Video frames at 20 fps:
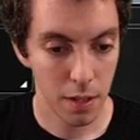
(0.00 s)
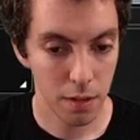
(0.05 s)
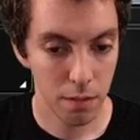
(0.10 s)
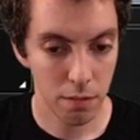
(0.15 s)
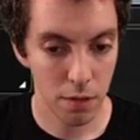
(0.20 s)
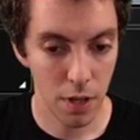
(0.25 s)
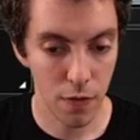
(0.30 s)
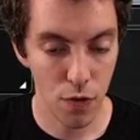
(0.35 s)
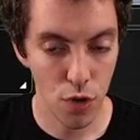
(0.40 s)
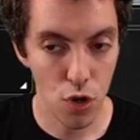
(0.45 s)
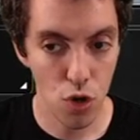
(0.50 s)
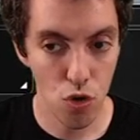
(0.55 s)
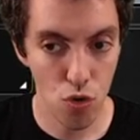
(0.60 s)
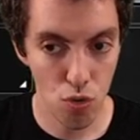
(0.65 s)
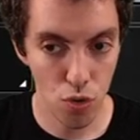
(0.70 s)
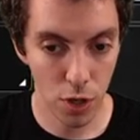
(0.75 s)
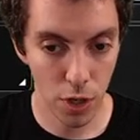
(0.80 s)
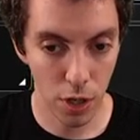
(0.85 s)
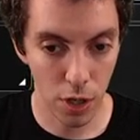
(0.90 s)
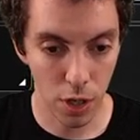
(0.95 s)
we have
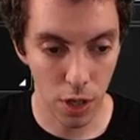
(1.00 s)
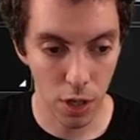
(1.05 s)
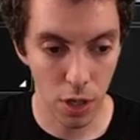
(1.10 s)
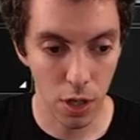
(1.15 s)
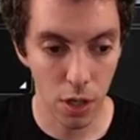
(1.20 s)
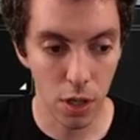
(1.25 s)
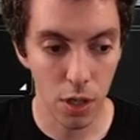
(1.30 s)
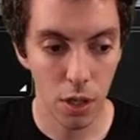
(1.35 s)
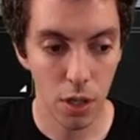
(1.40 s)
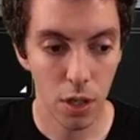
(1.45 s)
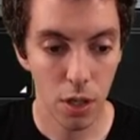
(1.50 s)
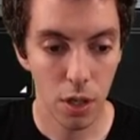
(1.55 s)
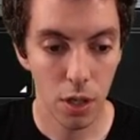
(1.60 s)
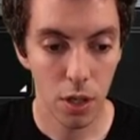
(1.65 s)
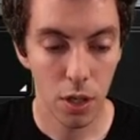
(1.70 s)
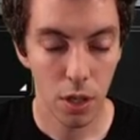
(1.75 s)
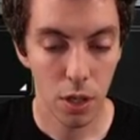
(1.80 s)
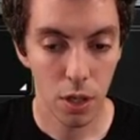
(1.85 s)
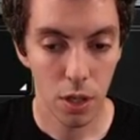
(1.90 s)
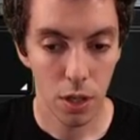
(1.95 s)
Ugin.
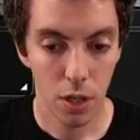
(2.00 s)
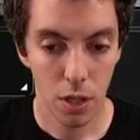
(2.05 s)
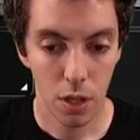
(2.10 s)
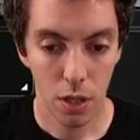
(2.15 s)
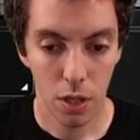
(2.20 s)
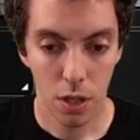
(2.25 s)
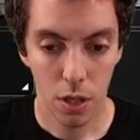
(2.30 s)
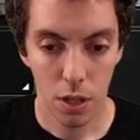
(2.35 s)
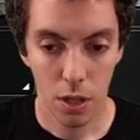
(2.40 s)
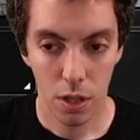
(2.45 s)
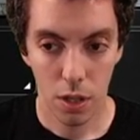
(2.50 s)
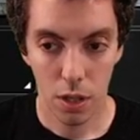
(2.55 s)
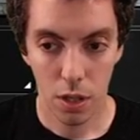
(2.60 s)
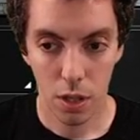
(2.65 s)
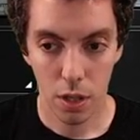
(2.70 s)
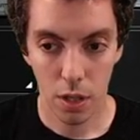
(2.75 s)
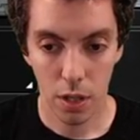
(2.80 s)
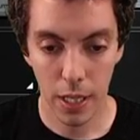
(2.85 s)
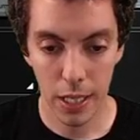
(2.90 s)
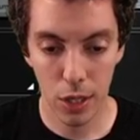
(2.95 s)

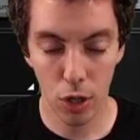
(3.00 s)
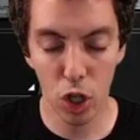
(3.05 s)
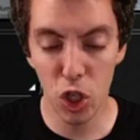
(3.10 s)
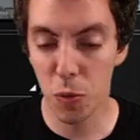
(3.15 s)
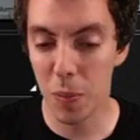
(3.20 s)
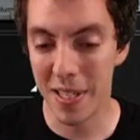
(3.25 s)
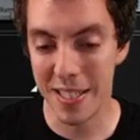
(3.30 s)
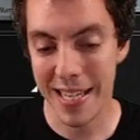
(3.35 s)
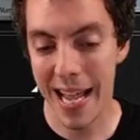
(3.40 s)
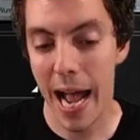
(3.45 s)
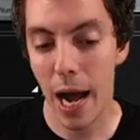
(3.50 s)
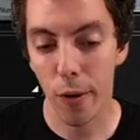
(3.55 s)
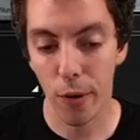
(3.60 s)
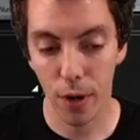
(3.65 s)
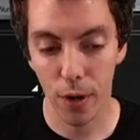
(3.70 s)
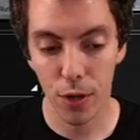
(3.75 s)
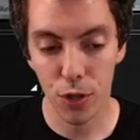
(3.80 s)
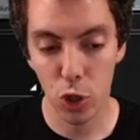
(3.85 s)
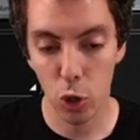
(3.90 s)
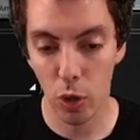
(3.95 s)
It could just be
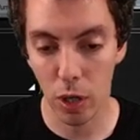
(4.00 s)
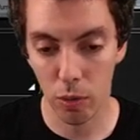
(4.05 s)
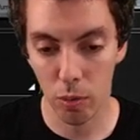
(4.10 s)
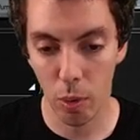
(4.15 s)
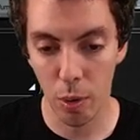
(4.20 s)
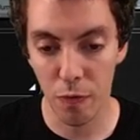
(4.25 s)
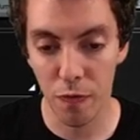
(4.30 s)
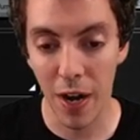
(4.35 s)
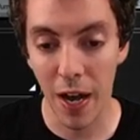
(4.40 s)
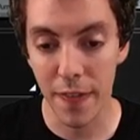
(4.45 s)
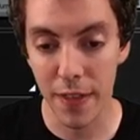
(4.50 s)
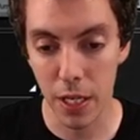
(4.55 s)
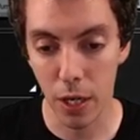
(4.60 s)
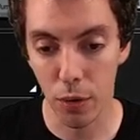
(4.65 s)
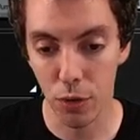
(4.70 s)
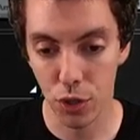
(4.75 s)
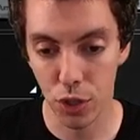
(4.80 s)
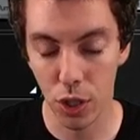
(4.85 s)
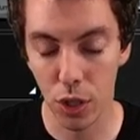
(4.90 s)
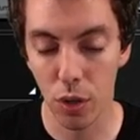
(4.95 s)
Tower. So, like, when we find the
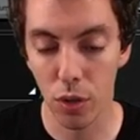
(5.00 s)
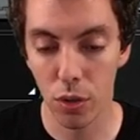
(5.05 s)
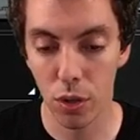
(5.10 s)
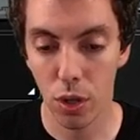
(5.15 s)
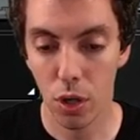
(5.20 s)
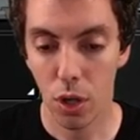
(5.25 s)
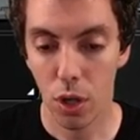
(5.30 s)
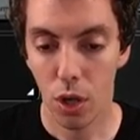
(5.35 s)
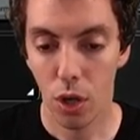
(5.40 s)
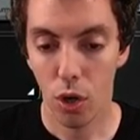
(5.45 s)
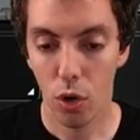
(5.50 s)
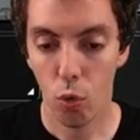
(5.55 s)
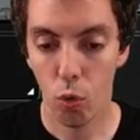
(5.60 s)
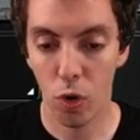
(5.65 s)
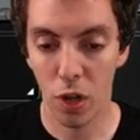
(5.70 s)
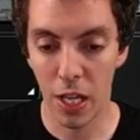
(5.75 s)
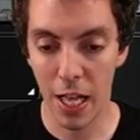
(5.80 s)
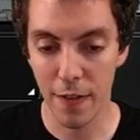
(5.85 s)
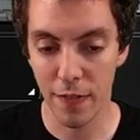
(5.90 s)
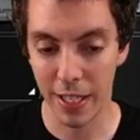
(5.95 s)
O-Stone,
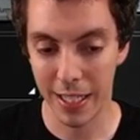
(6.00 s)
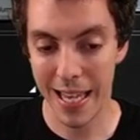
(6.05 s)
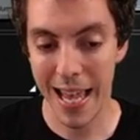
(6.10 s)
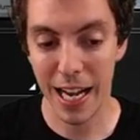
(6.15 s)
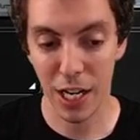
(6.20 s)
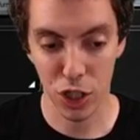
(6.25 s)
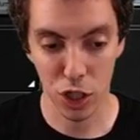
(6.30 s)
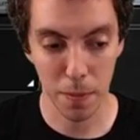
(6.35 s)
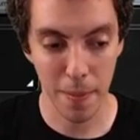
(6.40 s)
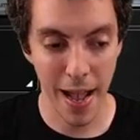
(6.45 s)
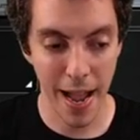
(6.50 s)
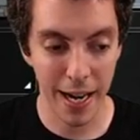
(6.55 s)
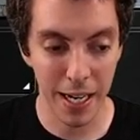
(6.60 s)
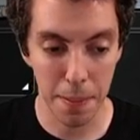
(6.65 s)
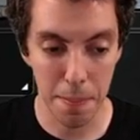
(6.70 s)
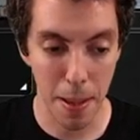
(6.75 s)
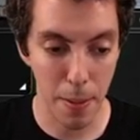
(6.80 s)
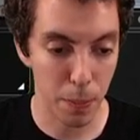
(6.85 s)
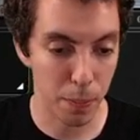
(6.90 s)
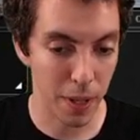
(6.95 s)
we'll have, like, extra mana to
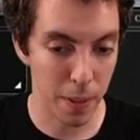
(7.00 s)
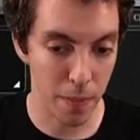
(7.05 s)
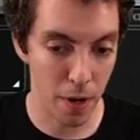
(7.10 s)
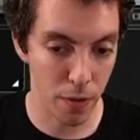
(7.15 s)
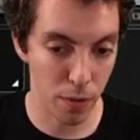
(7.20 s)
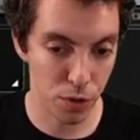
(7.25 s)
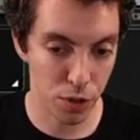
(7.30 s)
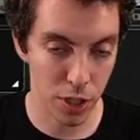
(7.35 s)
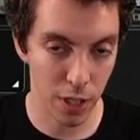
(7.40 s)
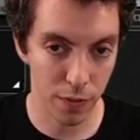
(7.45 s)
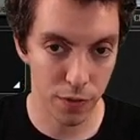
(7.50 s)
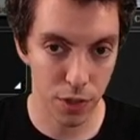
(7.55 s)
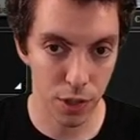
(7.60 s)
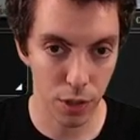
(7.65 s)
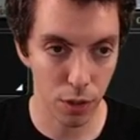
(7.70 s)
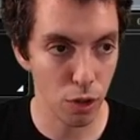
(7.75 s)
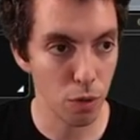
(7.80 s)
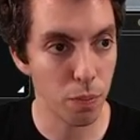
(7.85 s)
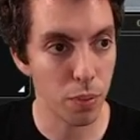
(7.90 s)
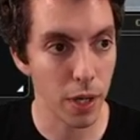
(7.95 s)
maybe play other stuff,
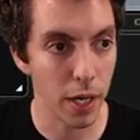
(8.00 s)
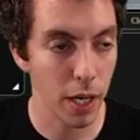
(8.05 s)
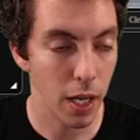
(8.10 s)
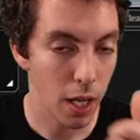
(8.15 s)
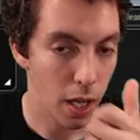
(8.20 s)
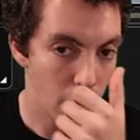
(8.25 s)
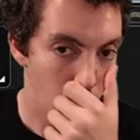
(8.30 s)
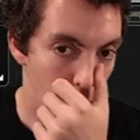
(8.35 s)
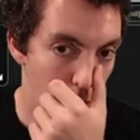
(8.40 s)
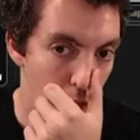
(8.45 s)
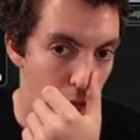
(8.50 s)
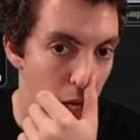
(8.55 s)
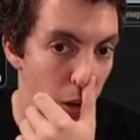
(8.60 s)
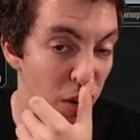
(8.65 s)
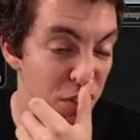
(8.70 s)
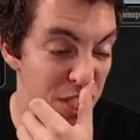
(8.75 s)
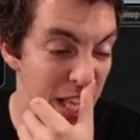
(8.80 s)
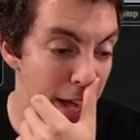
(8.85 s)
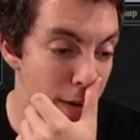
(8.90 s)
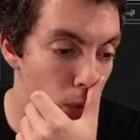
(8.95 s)
too. But
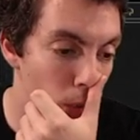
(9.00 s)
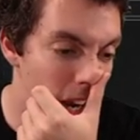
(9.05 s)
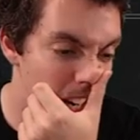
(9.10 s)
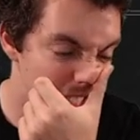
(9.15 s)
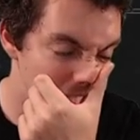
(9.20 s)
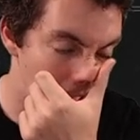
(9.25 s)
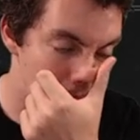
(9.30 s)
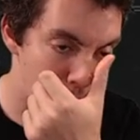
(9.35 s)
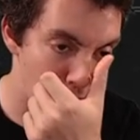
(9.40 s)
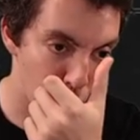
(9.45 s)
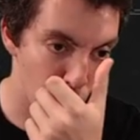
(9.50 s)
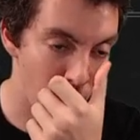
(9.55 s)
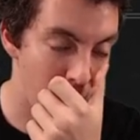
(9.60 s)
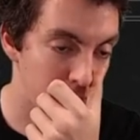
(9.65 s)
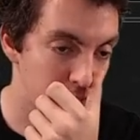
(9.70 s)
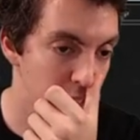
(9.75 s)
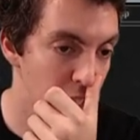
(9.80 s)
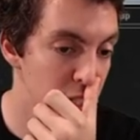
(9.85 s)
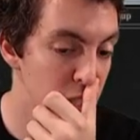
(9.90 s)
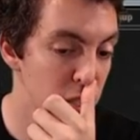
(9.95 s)
unless they have a way to stop my
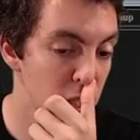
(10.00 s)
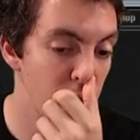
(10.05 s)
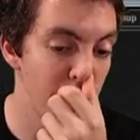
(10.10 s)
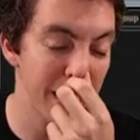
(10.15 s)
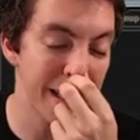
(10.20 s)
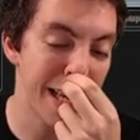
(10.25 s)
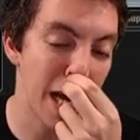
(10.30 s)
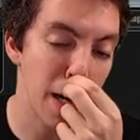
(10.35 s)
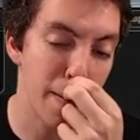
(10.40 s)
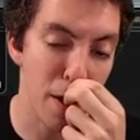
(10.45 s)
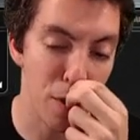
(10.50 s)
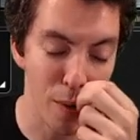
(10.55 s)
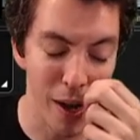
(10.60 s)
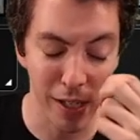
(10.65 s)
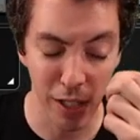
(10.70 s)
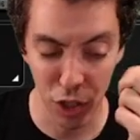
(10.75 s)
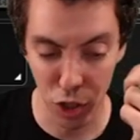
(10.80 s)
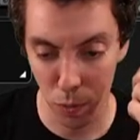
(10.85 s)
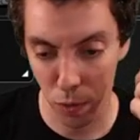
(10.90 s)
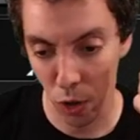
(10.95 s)
Thragtusk, if they can counter my
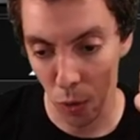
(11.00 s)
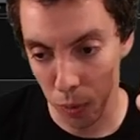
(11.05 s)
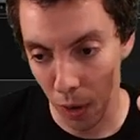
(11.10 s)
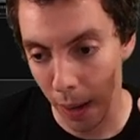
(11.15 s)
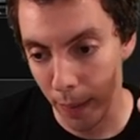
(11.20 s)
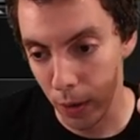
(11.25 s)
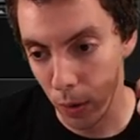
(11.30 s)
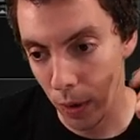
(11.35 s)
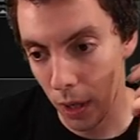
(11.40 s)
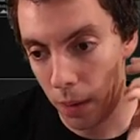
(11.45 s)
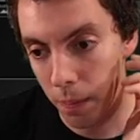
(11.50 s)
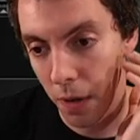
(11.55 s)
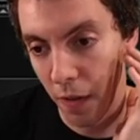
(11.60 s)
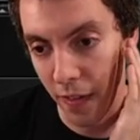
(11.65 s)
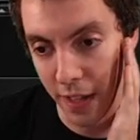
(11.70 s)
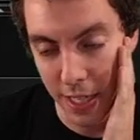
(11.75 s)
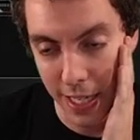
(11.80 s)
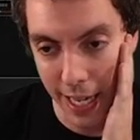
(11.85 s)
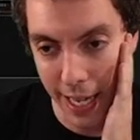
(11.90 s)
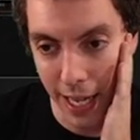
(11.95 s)
Thragtusk, they'll probably win. But if
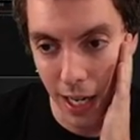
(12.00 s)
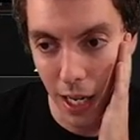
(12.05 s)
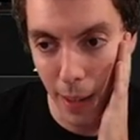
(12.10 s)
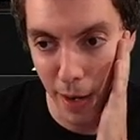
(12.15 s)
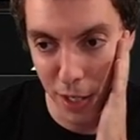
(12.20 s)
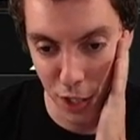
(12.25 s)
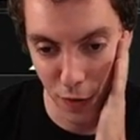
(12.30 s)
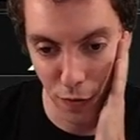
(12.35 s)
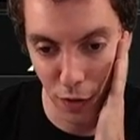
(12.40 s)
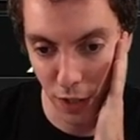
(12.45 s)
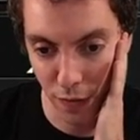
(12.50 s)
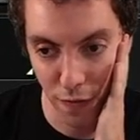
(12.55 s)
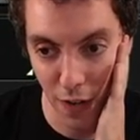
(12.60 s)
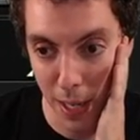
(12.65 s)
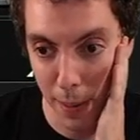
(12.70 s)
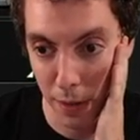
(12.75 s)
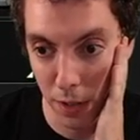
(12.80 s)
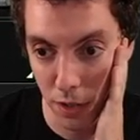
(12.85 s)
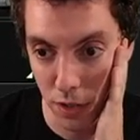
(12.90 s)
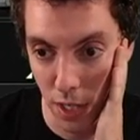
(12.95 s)
they can't, I'm actually feeling fine
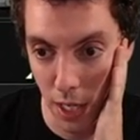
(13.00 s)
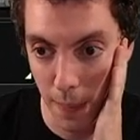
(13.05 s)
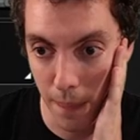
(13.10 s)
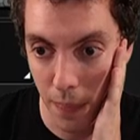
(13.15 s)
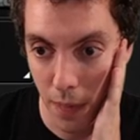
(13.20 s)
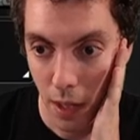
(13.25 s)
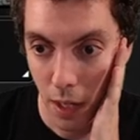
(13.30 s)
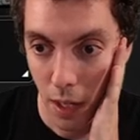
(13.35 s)
about this game.